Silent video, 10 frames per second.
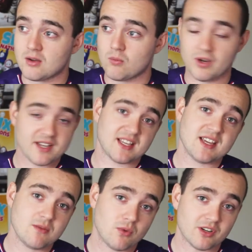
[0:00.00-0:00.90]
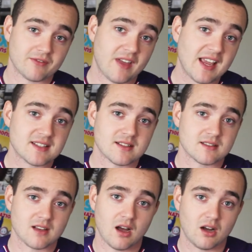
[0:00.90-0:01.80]
why is he one of the
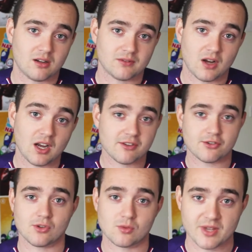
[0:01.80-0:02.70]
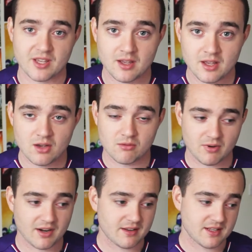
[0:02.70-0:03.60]
faces of Irish rugby,
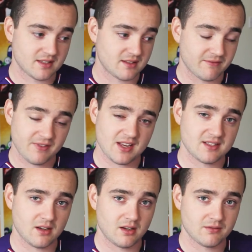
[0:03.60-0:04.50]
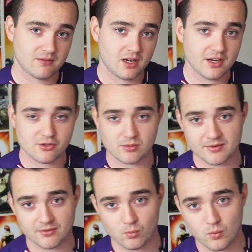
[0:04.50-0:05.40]
whereas the face of Irish rugby
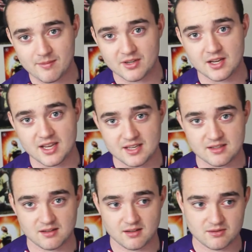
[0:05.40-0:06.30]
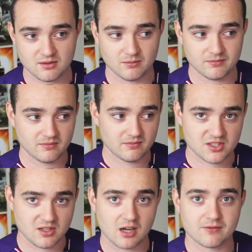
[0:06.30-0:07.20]
for women is some
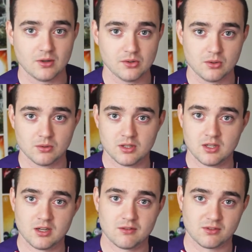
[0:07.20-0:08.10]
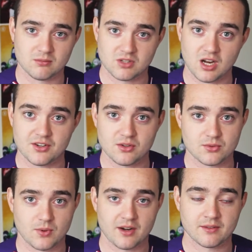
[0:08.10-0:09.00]
stock photo from God
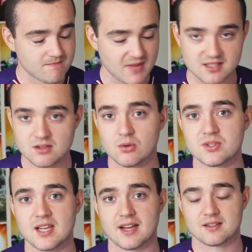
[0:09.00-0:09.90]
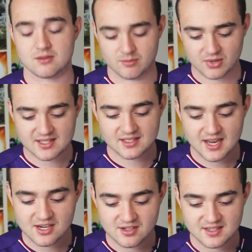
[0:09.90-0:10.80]
knows where? Makes no sense. So the
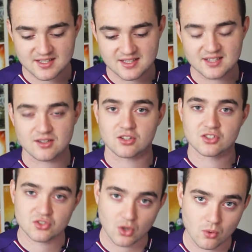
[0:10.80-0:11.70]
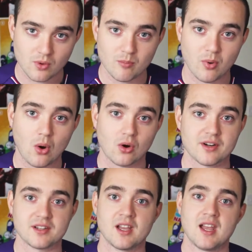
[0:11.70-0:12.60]
presentation of these things are so
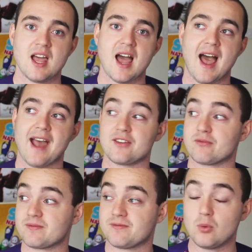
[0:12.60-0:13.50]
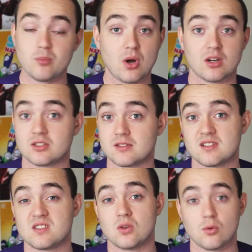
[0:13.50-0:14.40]
important, and football does it
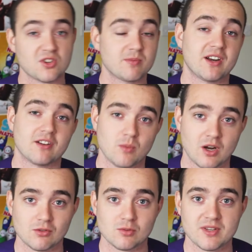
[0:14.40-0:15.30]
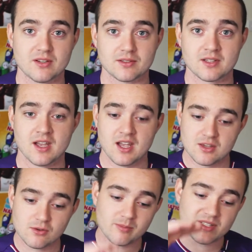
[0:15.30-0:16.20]
so much better than what rugby does.
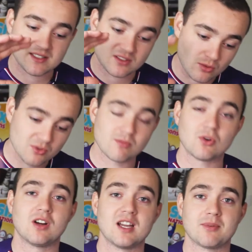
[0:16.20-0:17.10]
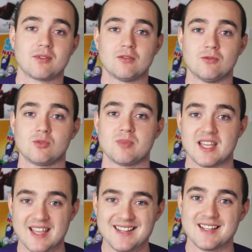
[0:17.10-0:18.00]
You could build so much more hype around rugby
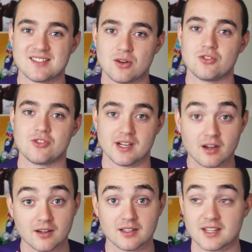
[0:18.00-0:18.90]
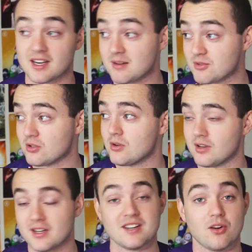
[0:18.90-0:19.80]
in this country, in Ireland, and I'm
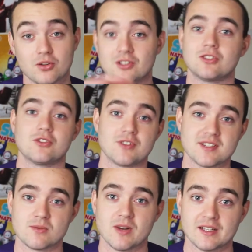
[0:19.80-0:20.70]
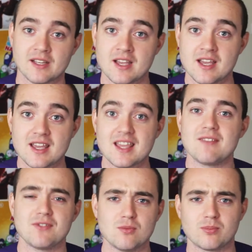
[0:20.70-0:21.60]
sure in other countries as well,
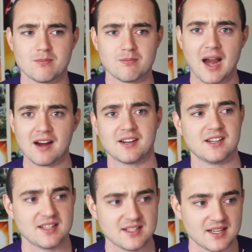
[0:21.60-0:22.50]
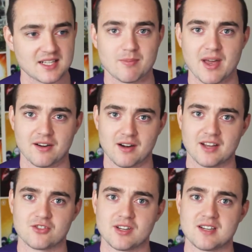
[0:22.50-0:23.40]
if you marketed these things better
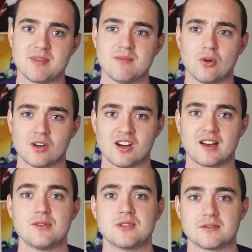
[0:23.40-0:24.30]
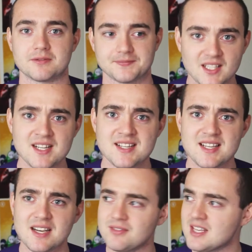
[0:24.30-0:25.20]
and tried to be more inclusive
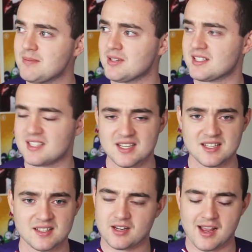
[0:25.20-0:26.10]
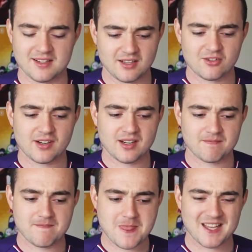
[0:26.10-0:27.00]
instead of keeping it to these, like, instead of trying
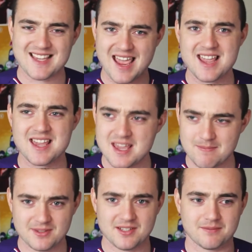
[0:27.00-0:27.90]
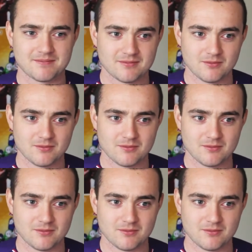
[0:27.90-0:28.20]
to gatekeep to